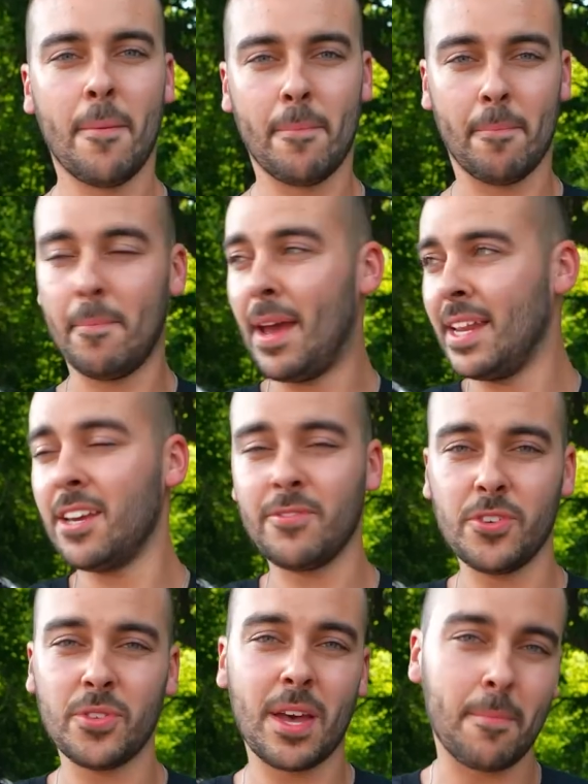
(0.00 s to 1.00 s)
Many of
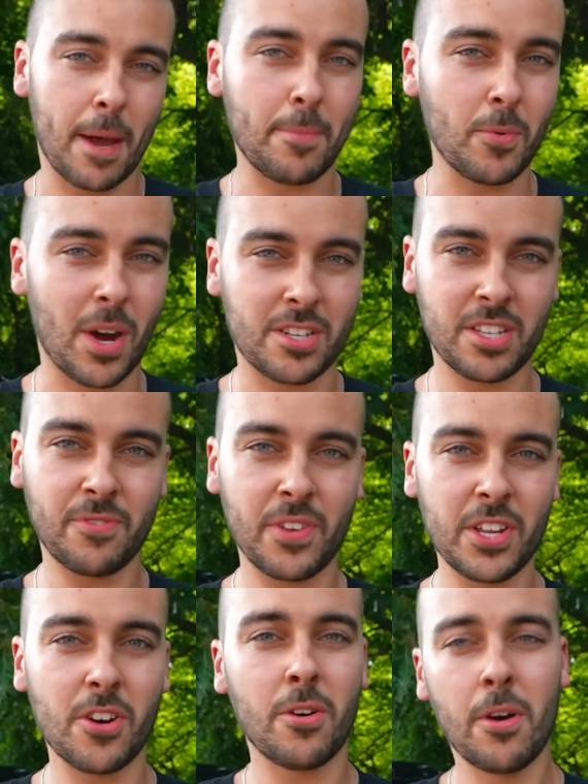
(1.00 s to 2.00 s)
you that might be watching this
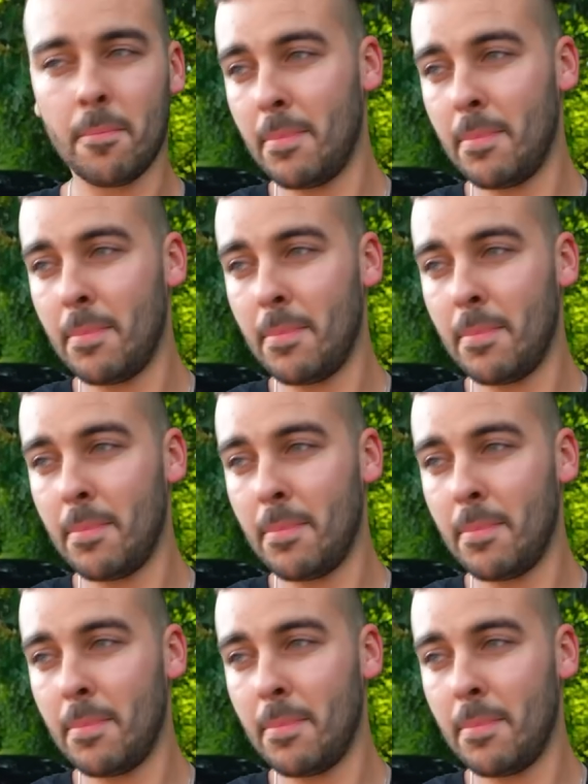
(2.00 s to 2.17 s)
video